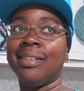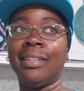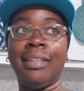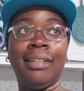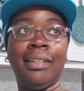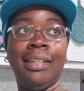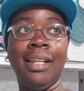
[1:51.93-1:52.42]

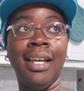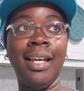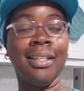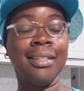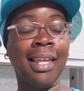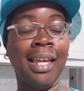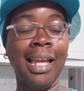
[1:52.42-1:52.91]
the
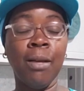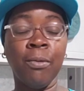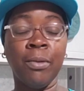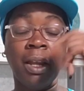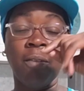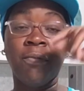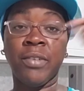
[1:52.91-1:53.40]
last time
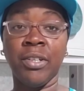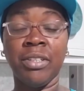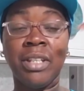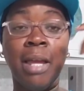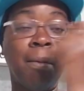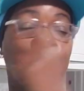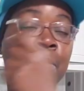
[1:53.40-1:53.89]
when I
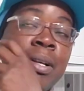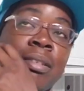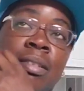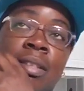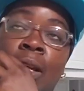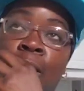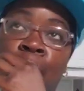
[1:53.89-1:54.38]
first got my
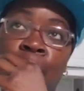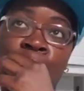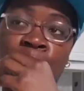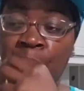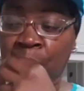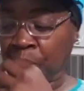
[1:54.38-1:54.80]
braces on.